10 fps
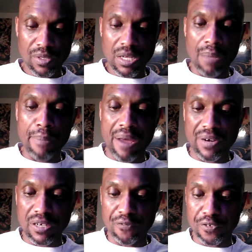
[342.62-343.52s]

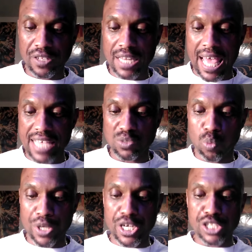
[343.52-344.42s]
America, for the last
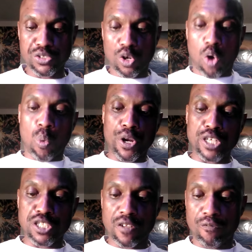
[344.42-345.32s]
100 or
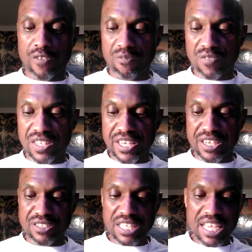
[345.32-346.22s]
150
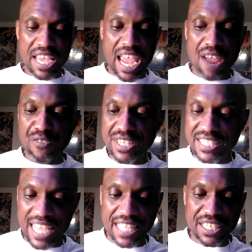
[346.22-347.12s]
years, every
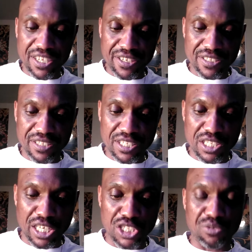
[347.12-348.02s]
10 years this
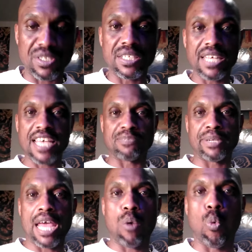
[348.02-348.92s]
country has been
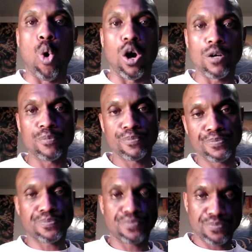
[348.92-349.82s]
at war.
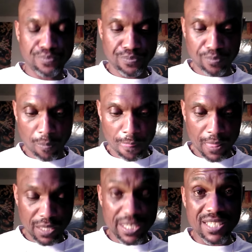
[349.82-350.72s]

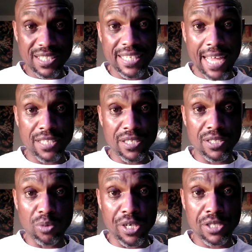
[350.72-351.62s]
This is in
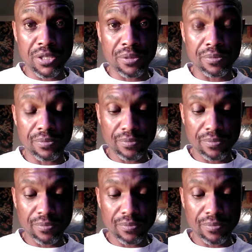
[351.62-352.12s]
1922.